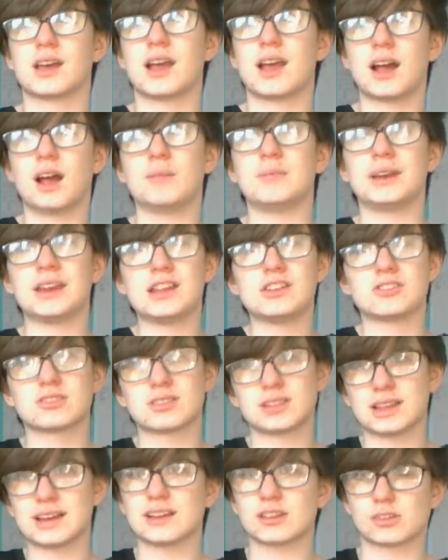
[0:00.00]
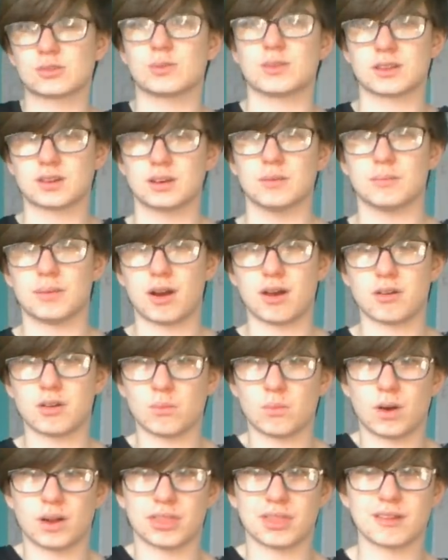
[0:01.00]
I mean it just links with
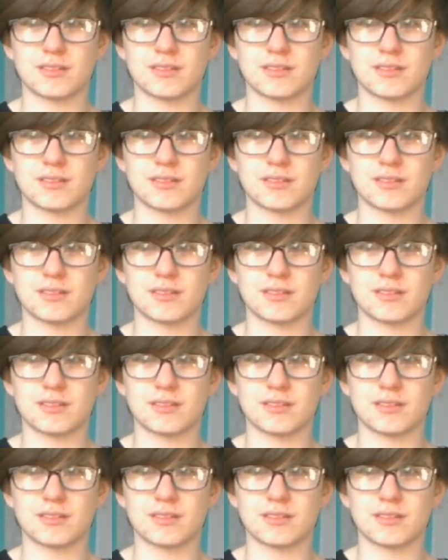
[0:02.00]
component 1.